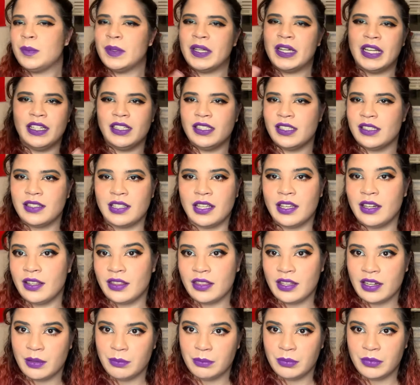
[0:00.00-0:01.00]
but I
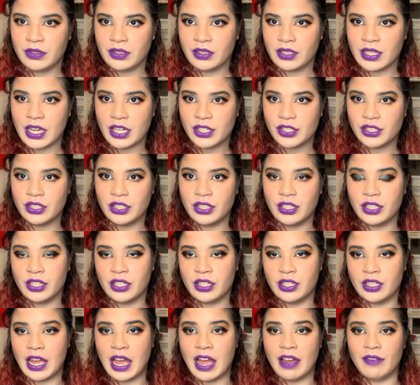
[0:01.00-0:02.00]
decided that I'm actually going
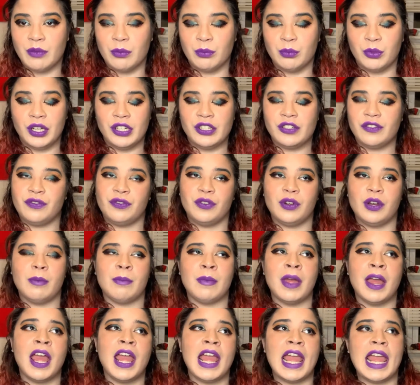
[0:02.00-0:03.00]
to have them range
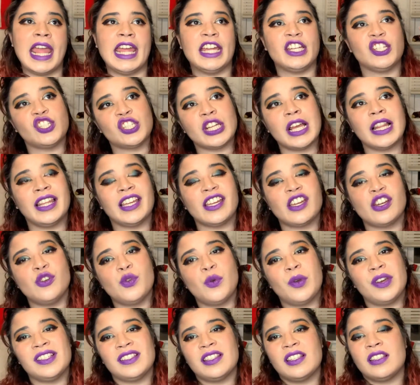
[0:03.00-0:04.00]
from angelic
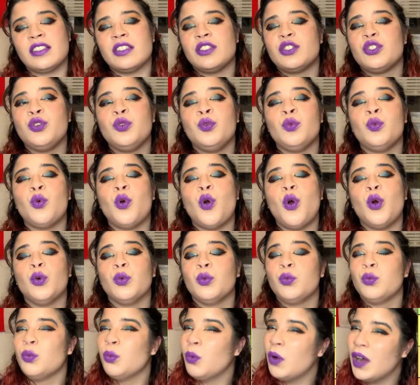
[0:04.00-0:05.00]
noises to
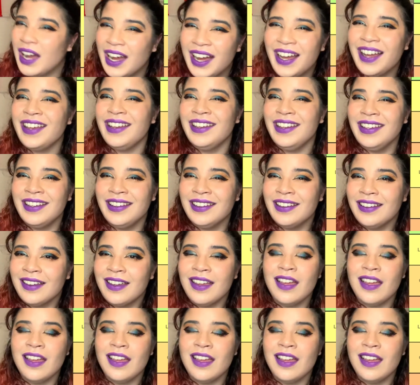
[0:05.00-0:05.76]
why?